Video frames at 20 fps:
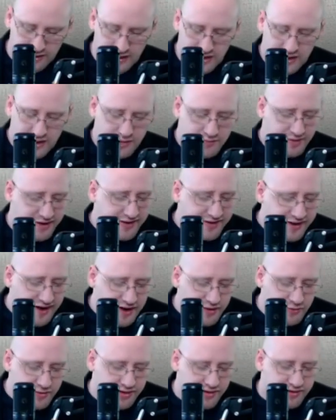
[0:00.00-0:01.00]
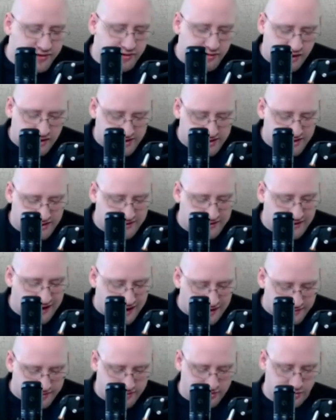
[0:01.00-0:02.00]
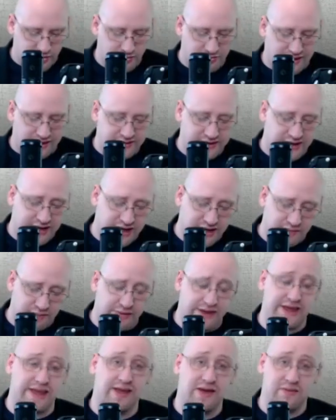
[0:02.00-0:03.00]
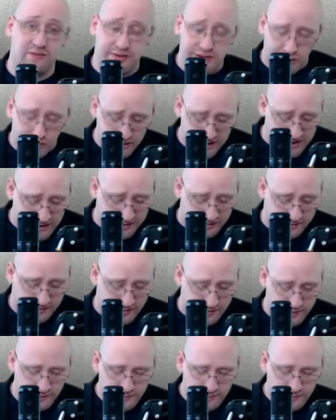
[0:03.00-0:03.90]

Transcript: But he said he was instructed not to by D E P employees.